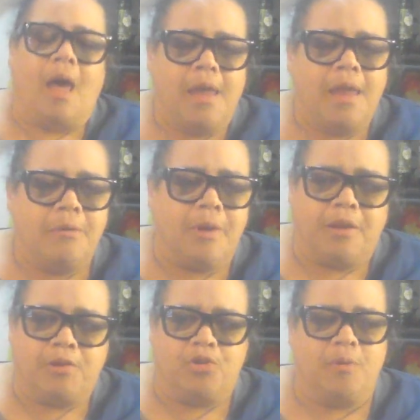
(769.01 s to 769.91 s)
I
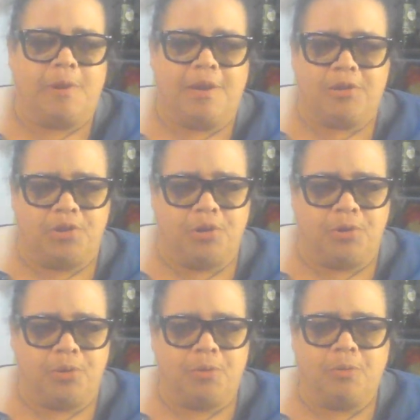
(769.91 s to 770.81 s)
attribute it
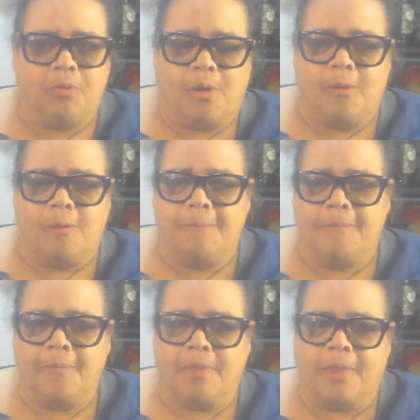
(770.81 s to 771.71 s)
to, well,
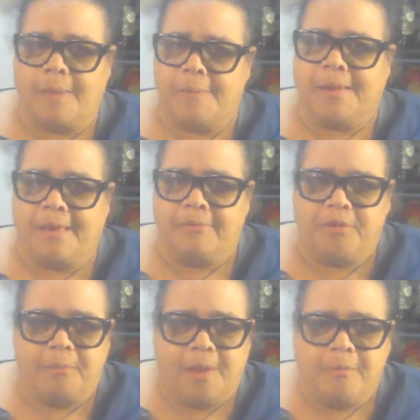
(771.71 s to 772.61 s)
I mean, I have
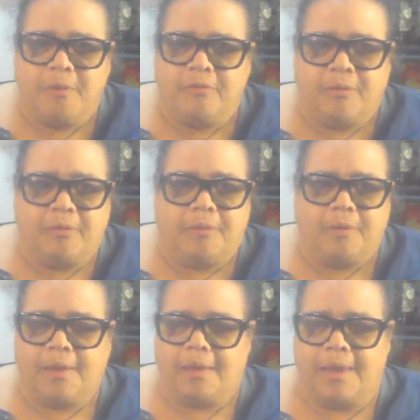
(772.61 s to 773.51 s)
some level of
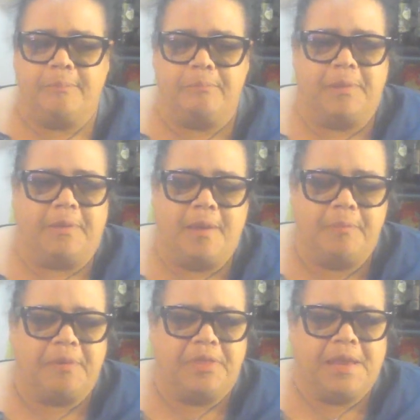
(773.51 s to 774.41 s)
like emp-
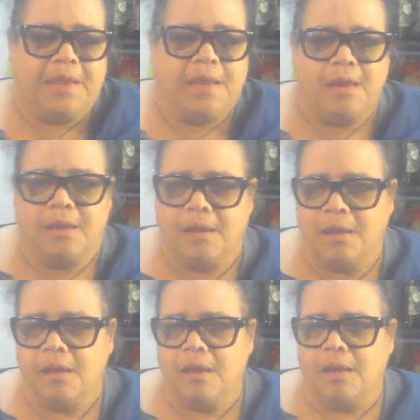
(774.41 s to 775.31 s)
empathy,
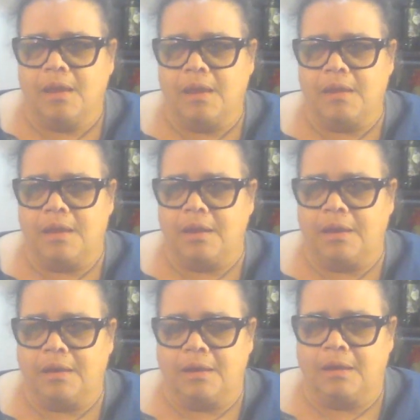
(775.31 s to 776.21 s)
and
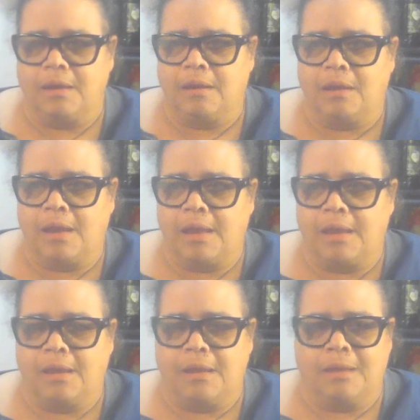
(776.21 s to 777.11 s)
then
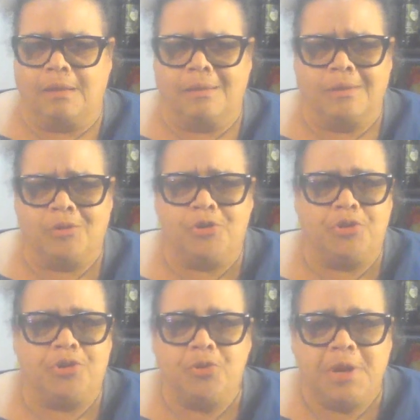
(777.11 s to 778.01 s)
like uh,
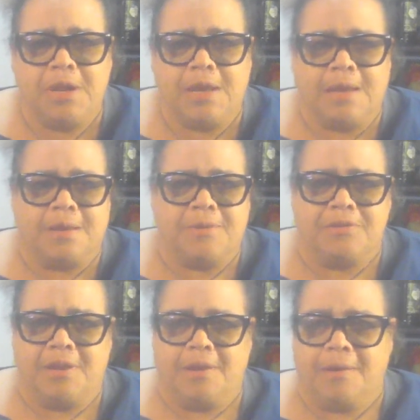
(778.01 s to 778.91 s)

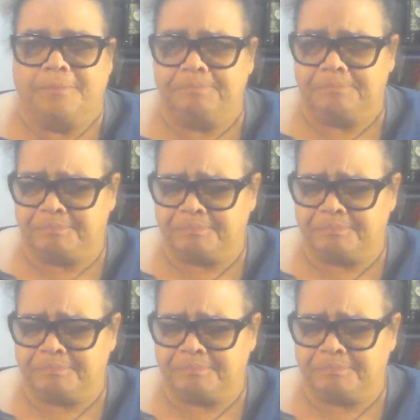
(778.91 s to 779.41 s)
shootings and